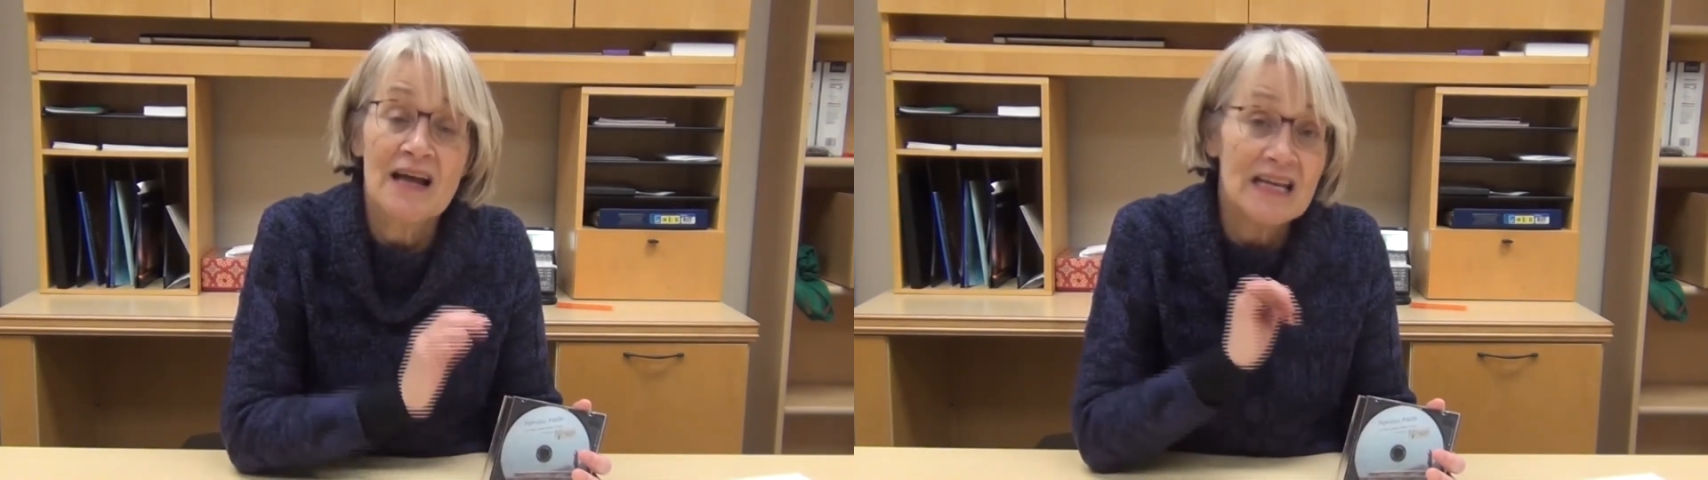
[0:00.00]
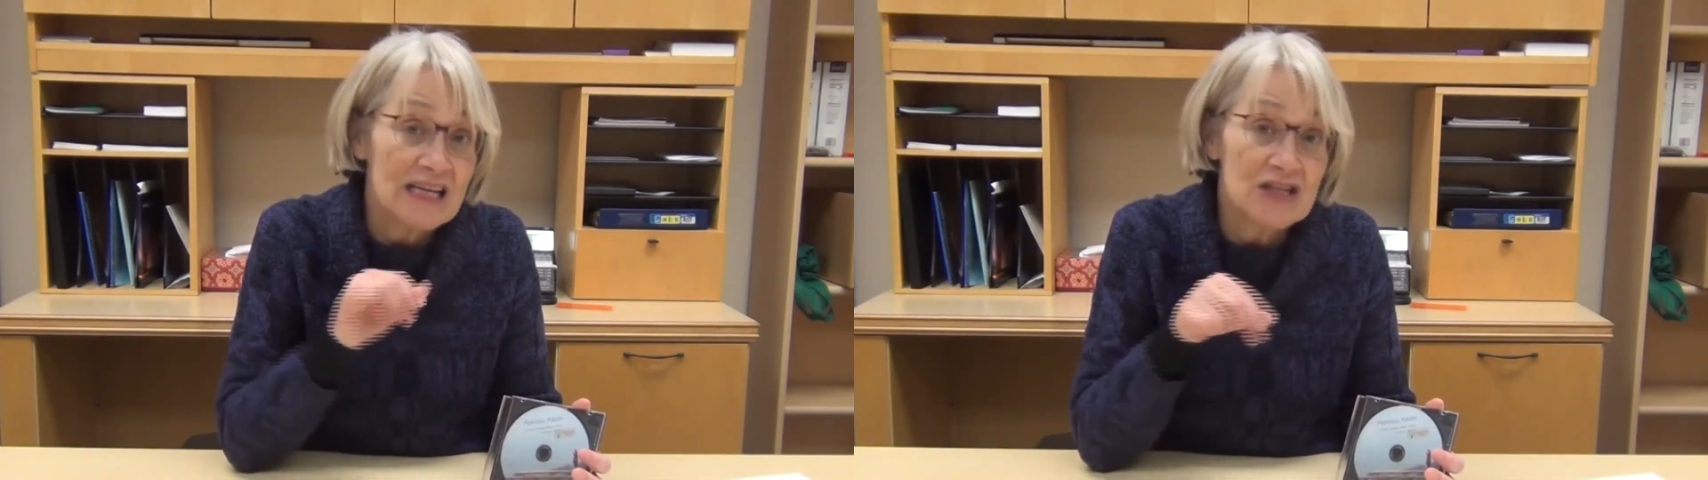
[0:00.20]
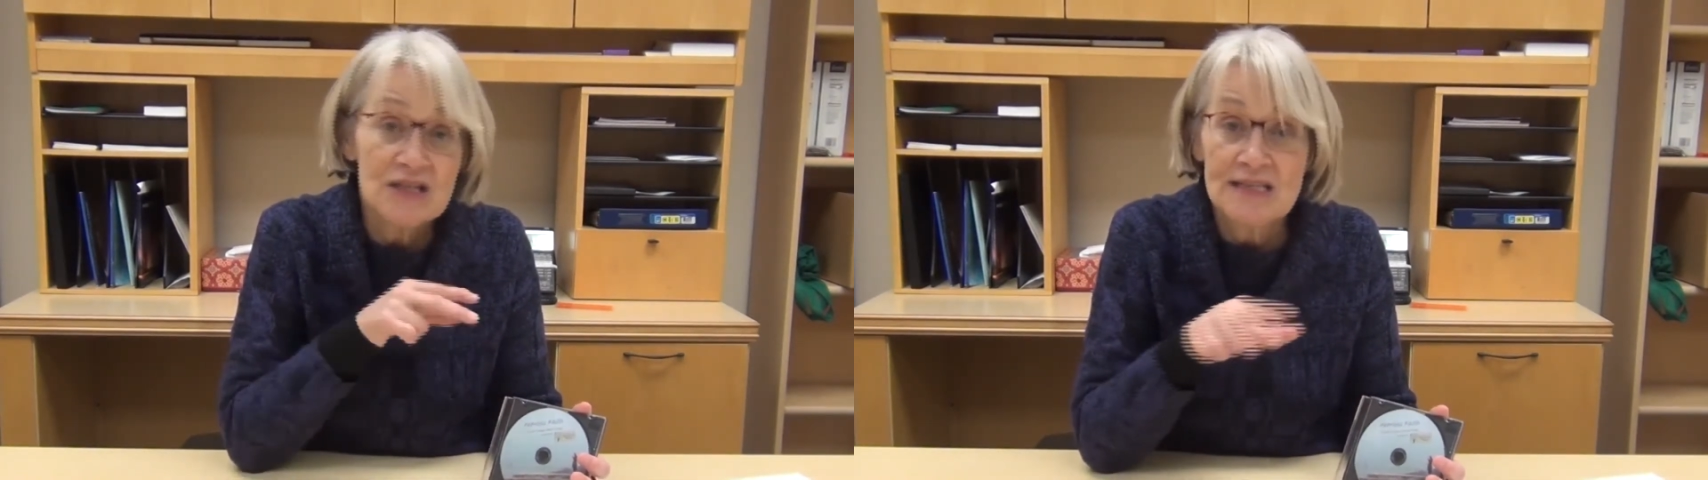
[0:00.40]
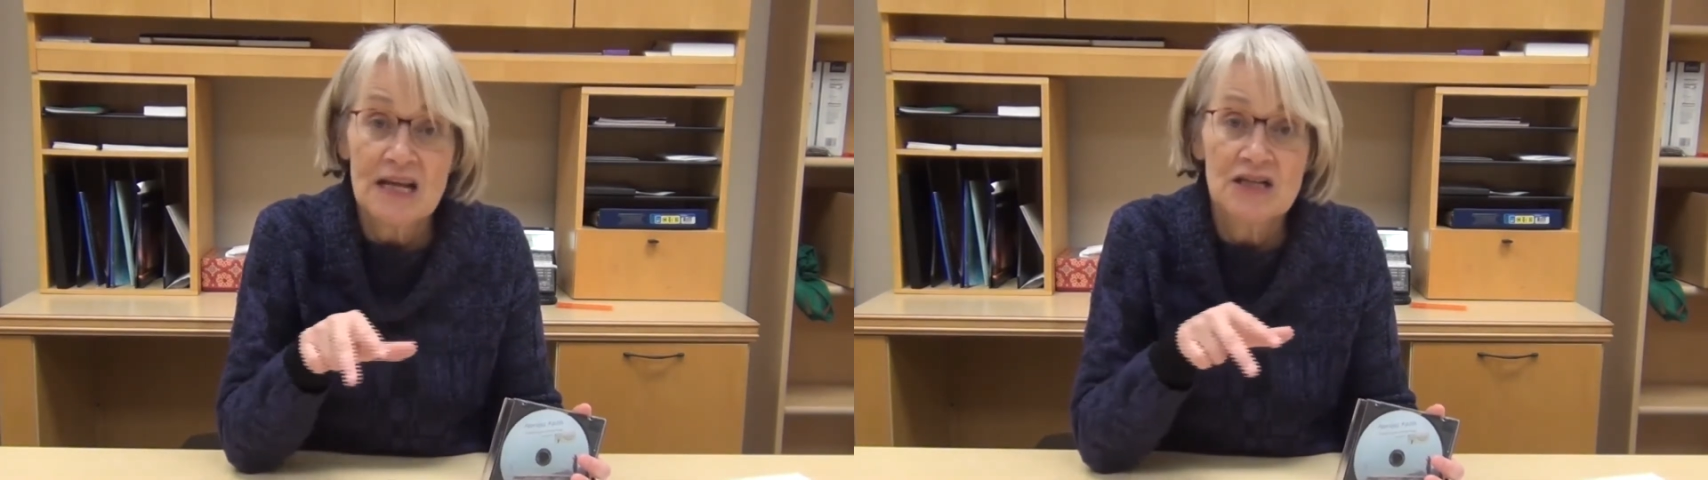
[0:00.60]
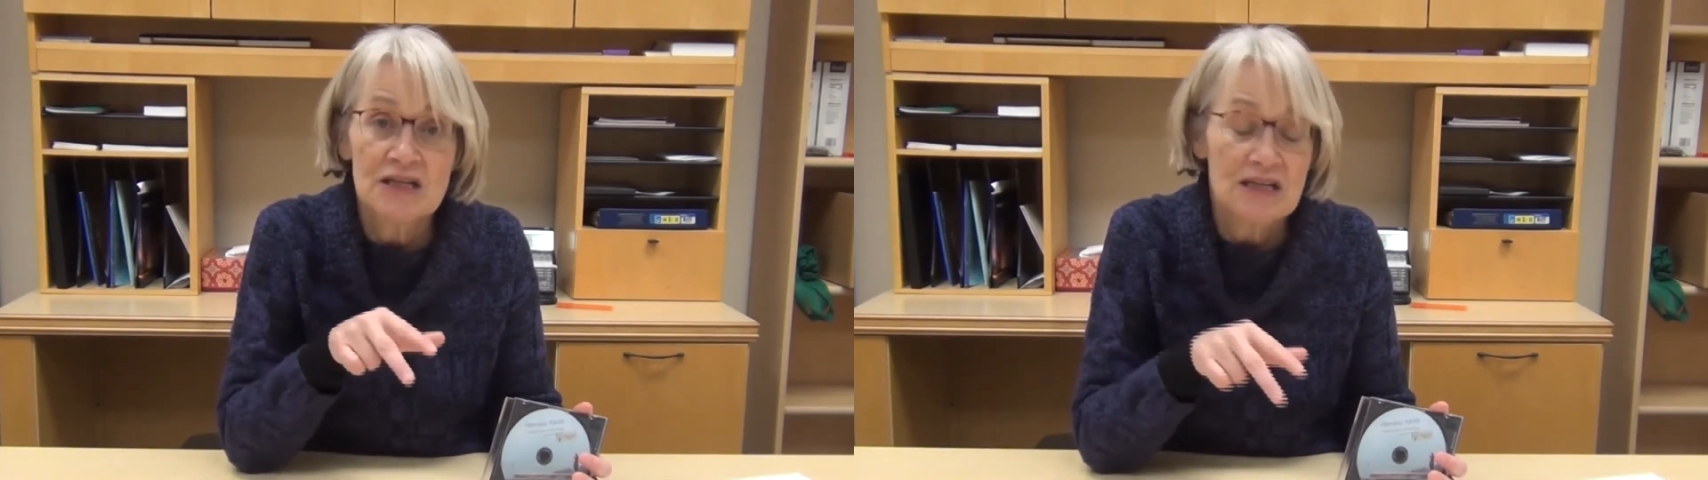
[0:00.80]
on each
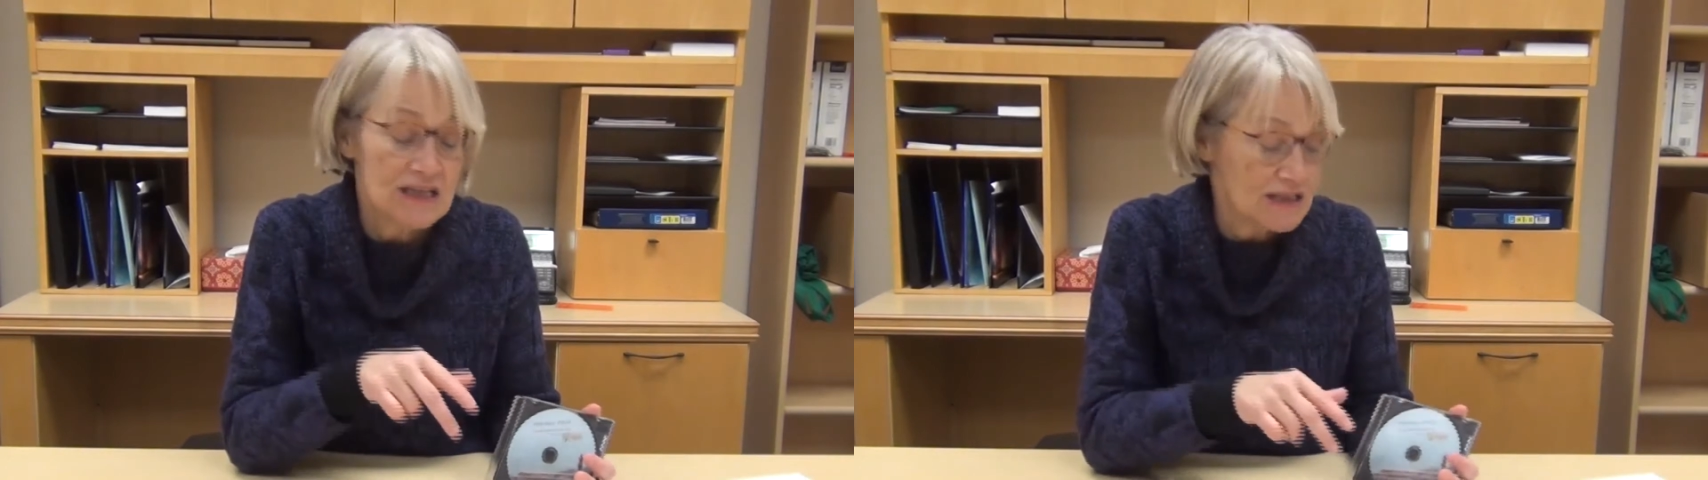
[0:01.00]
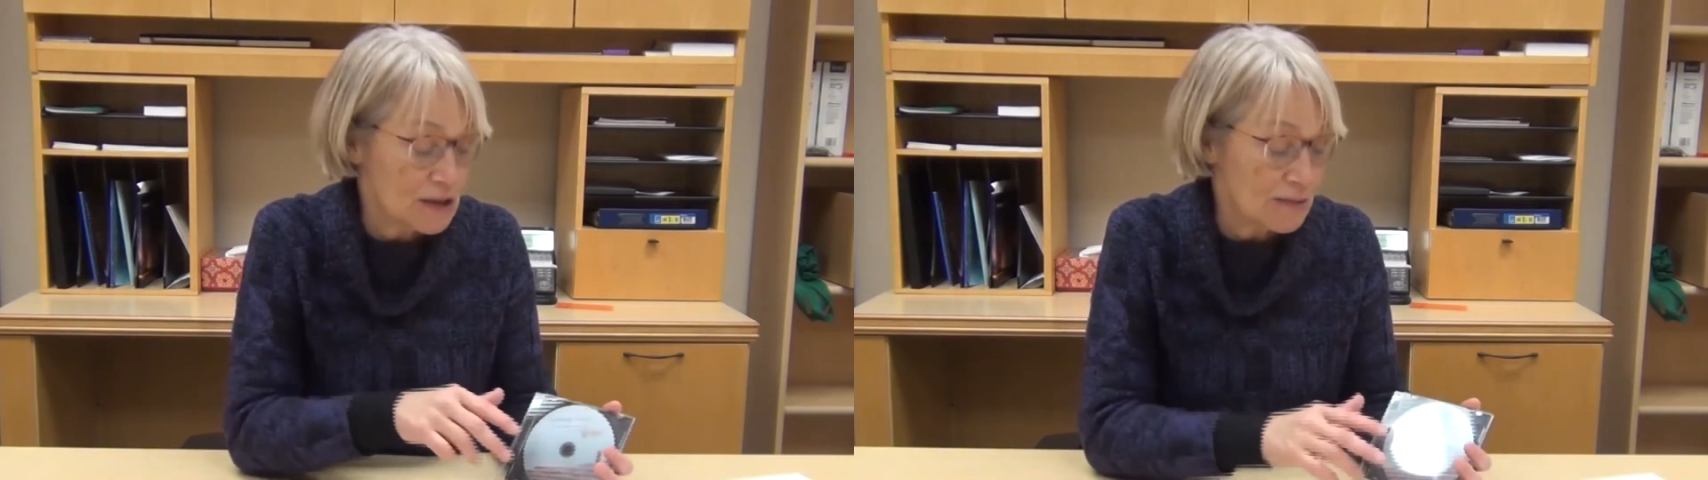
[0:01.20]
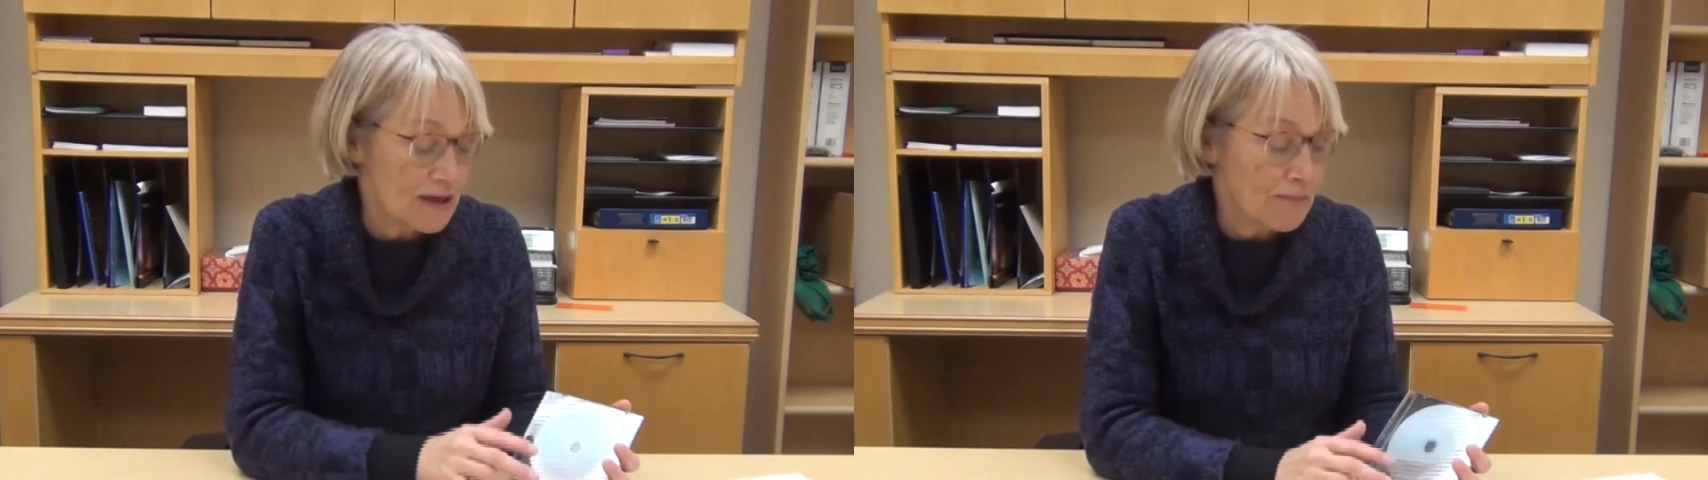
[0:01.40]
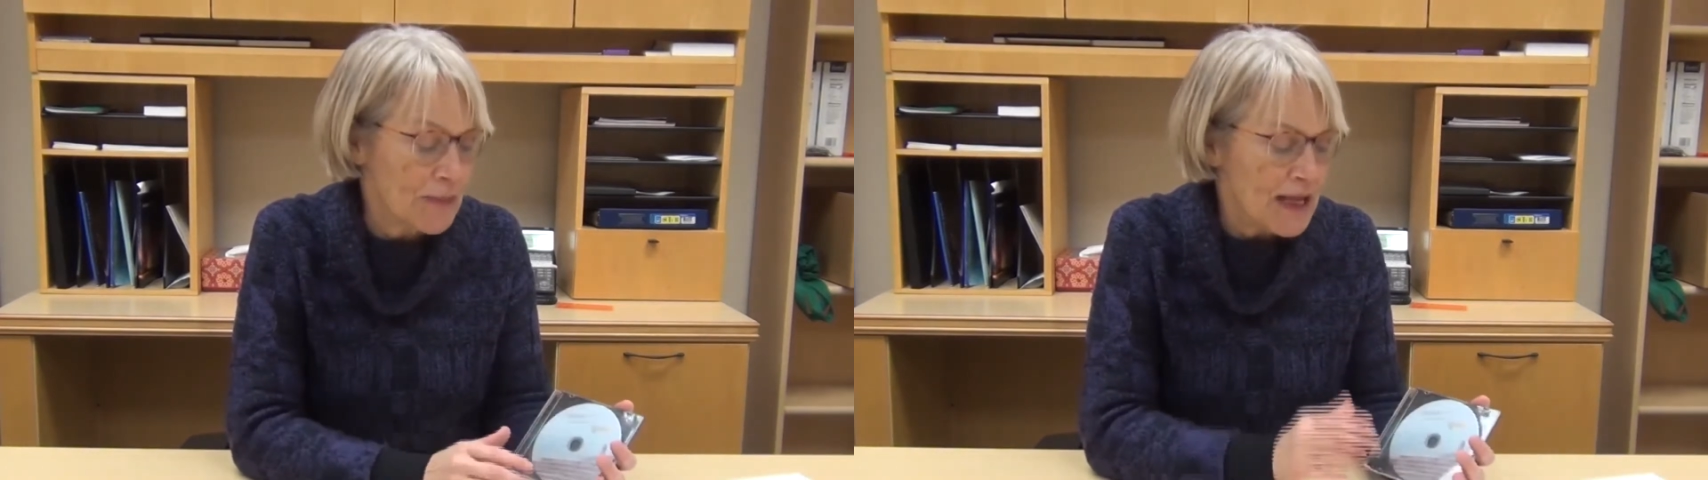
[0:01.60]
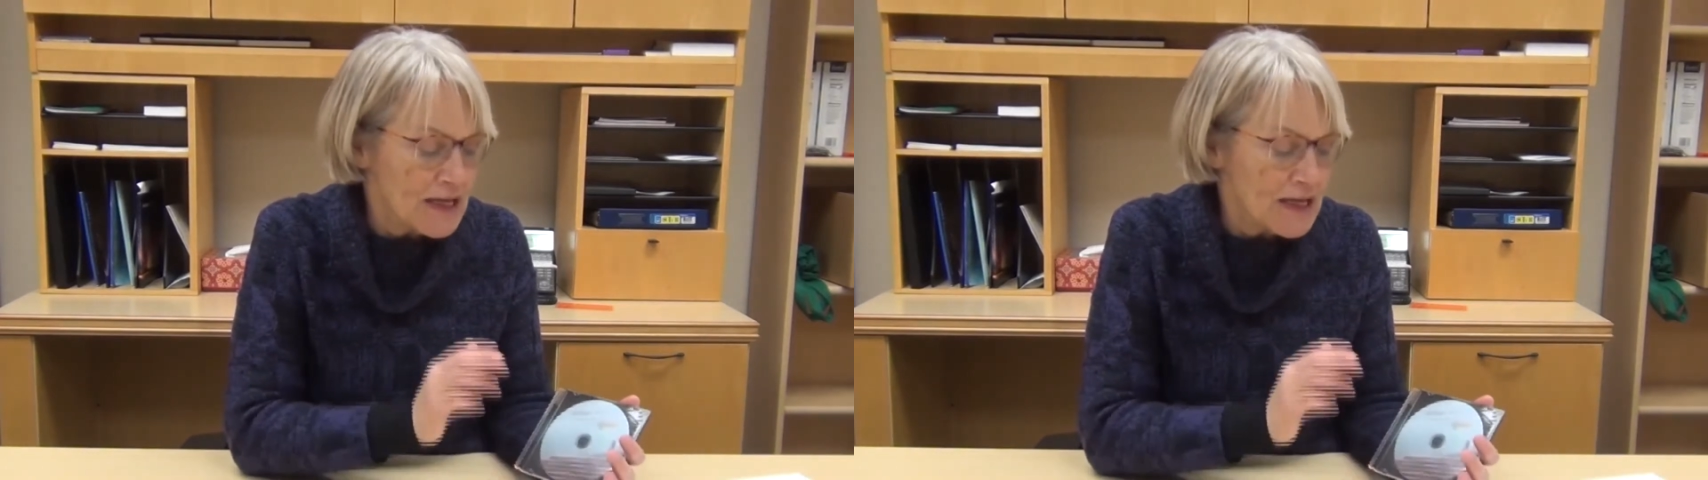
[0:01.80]
section of the sermon.